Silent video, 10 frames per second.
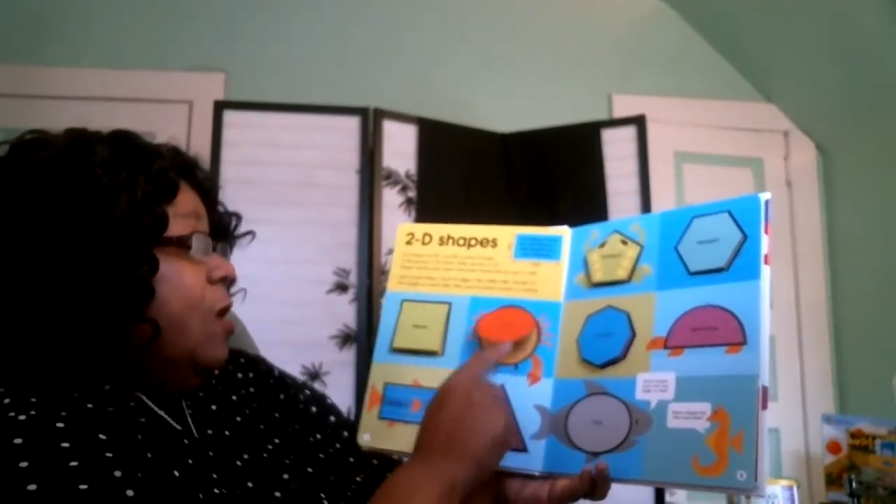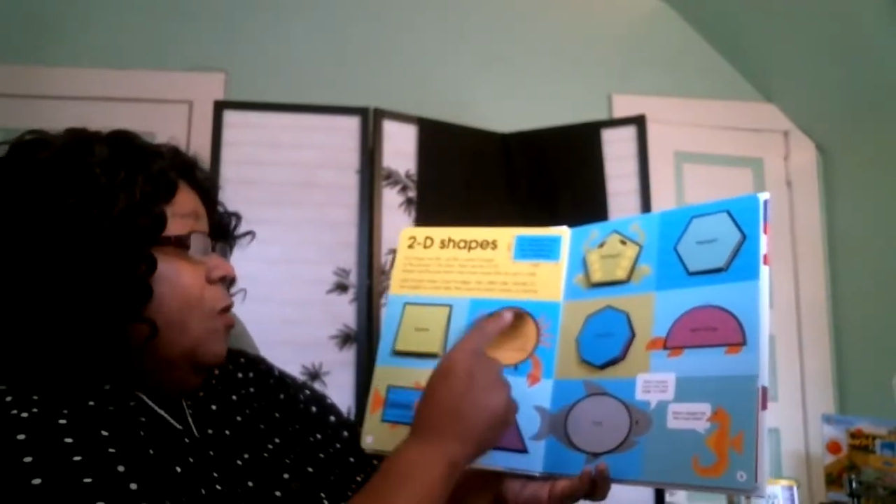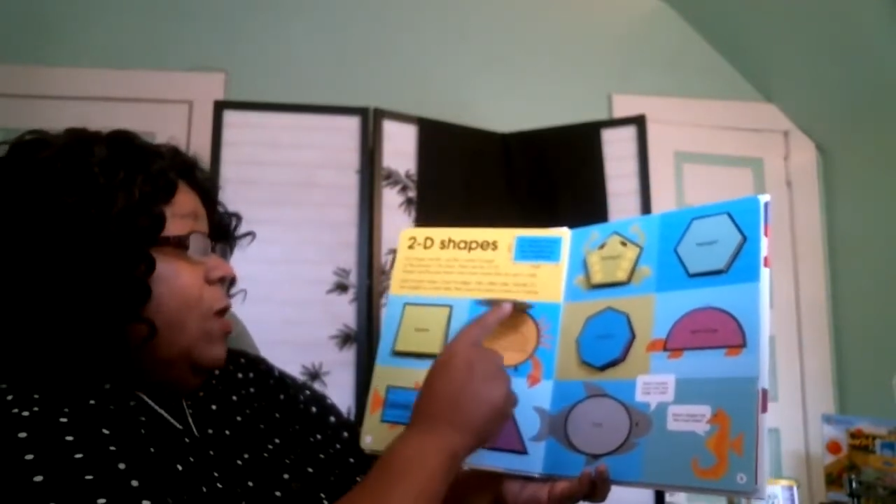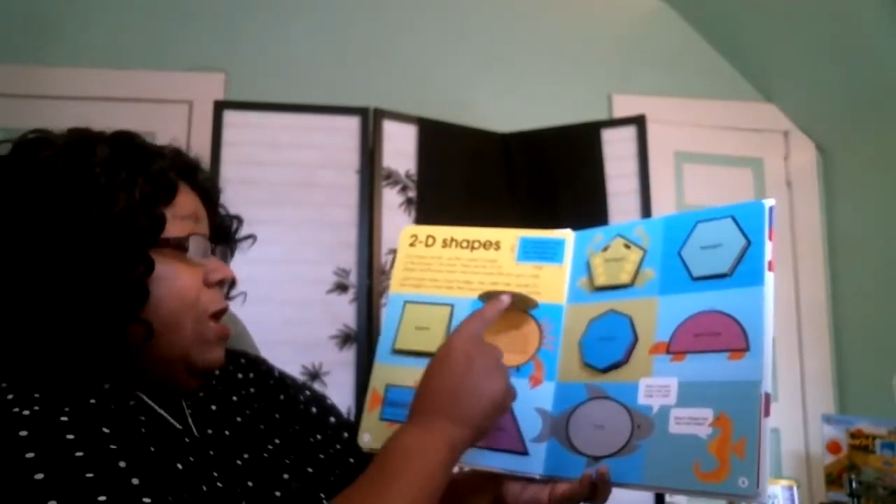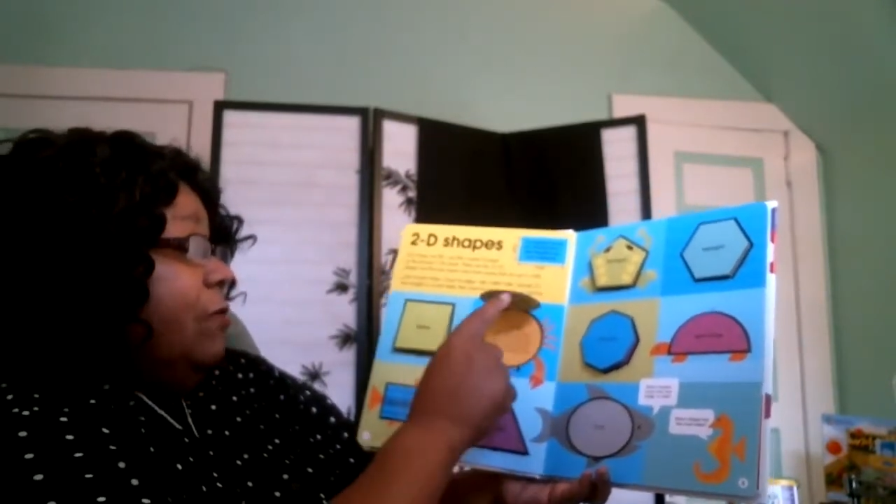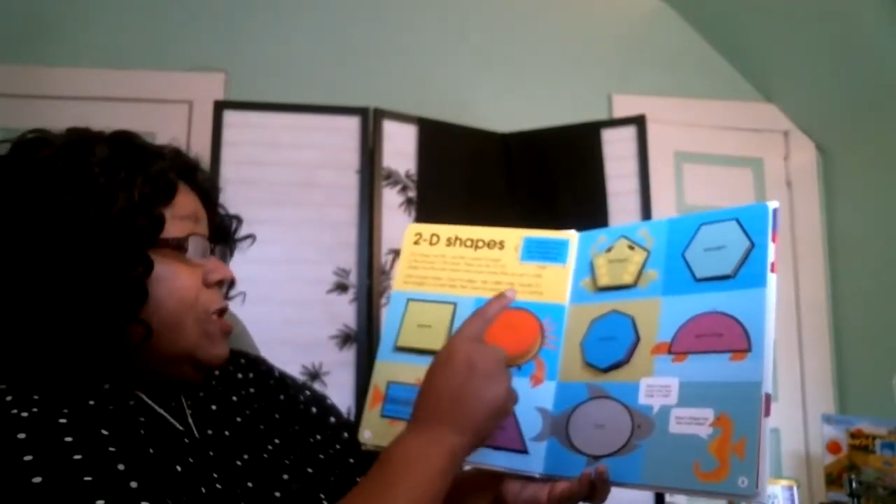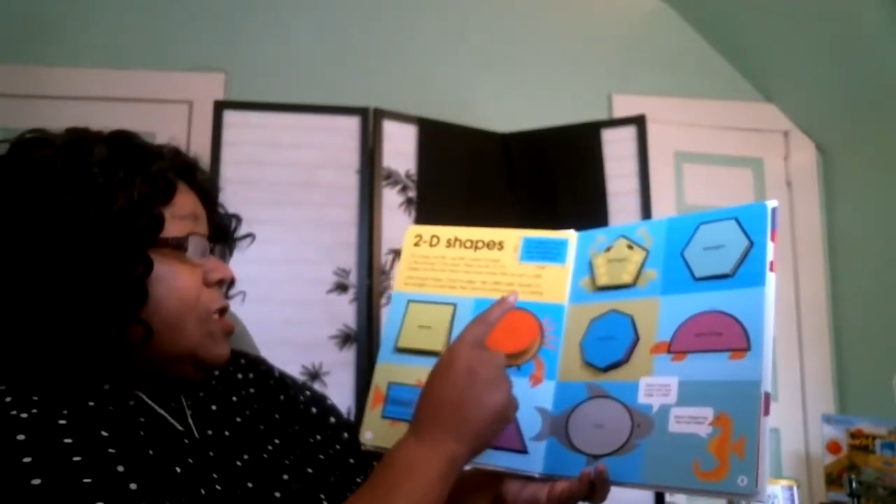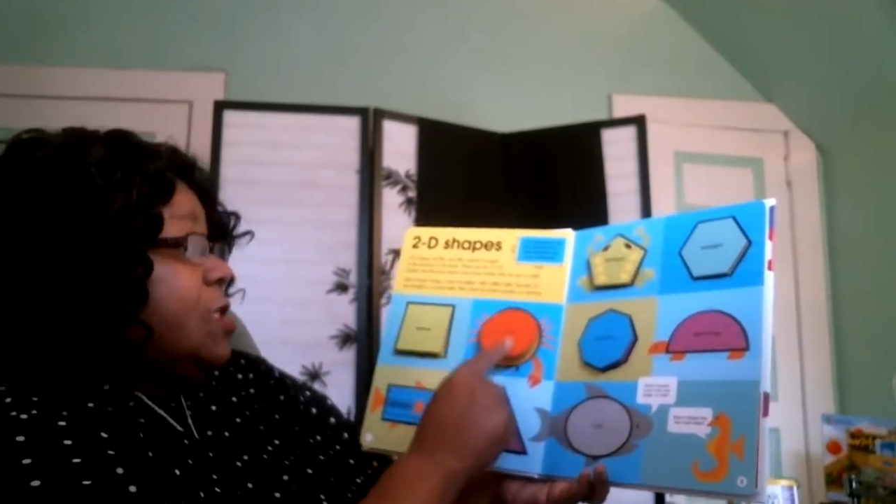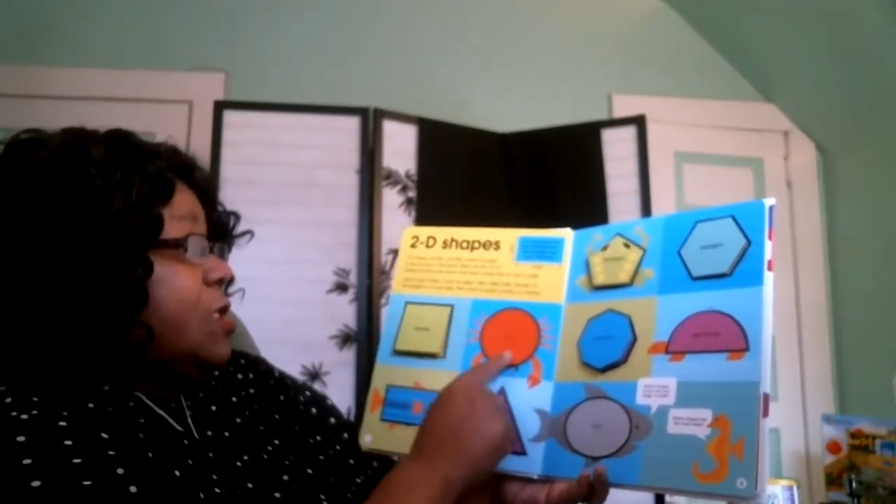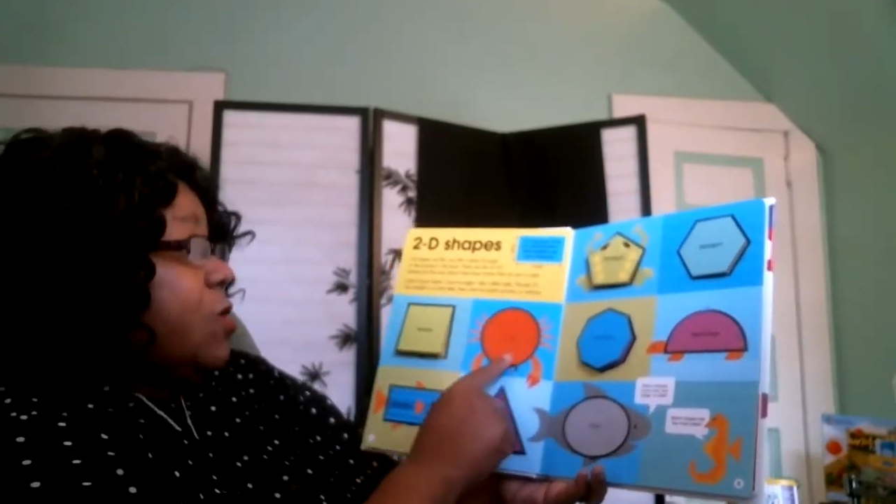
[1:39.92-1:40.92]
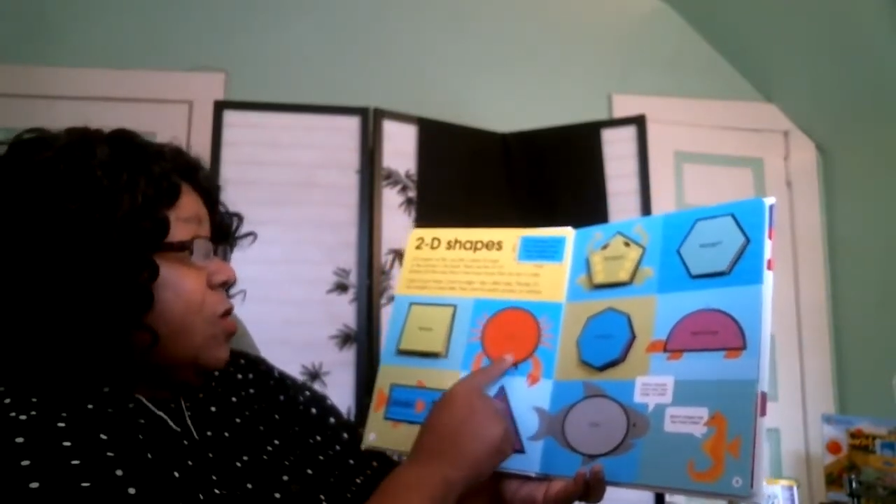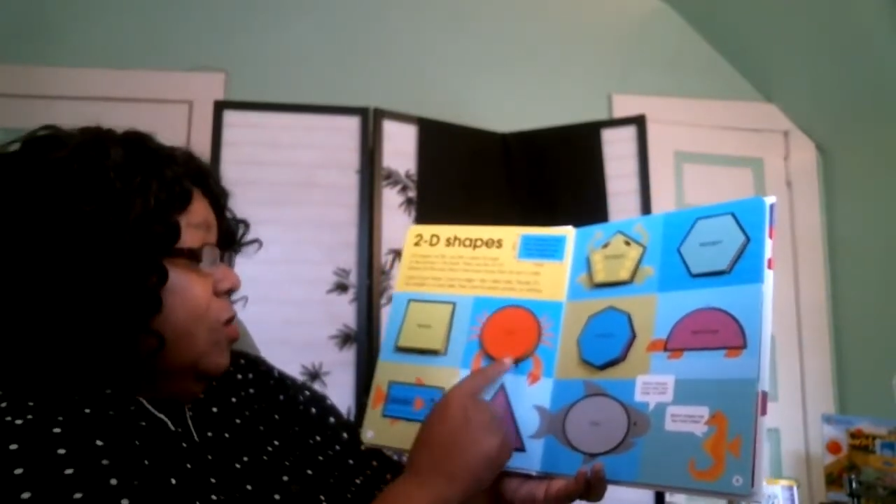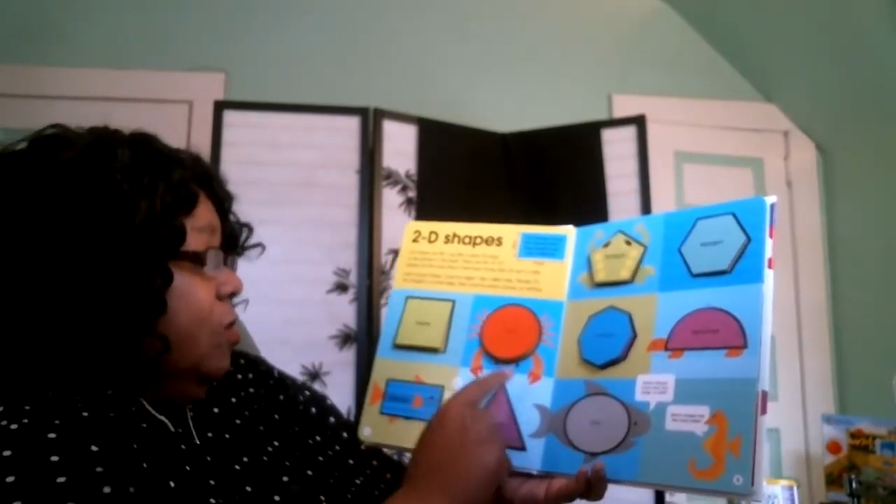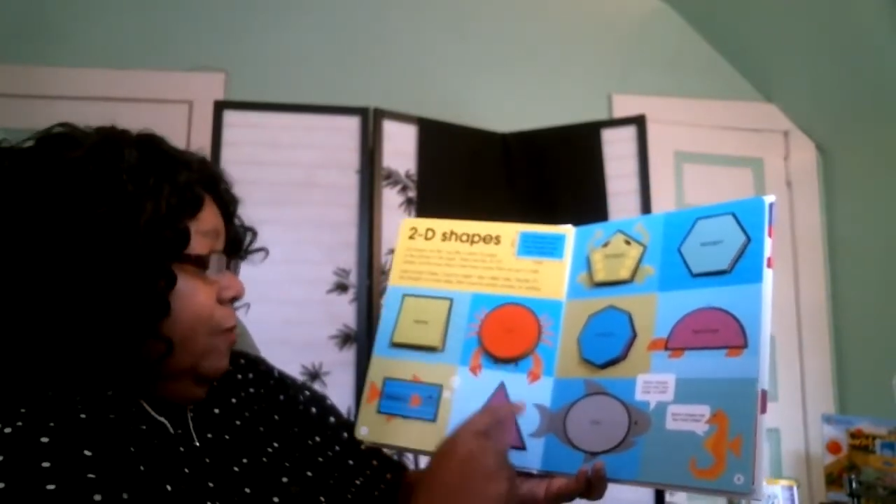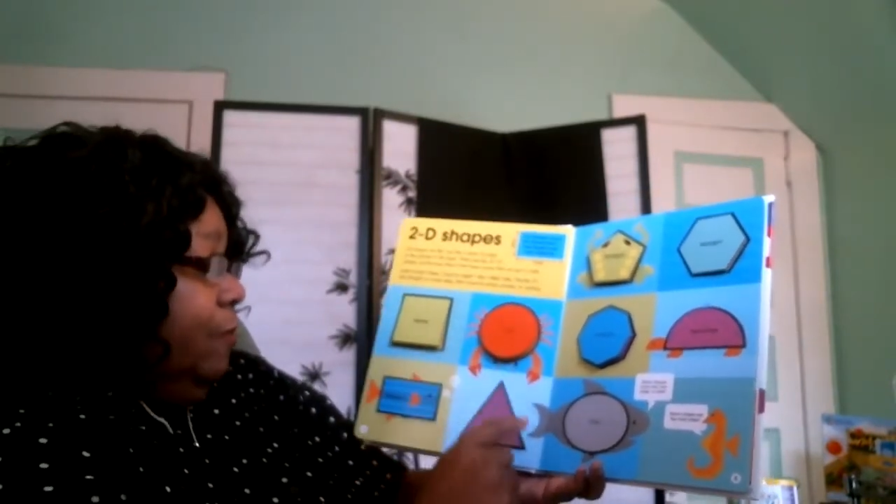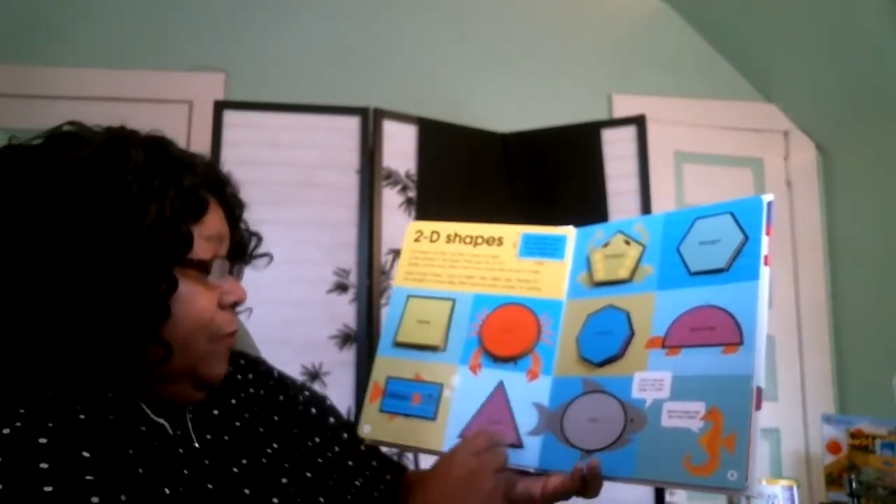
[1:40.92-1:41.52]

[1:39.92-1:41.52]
we have a circle,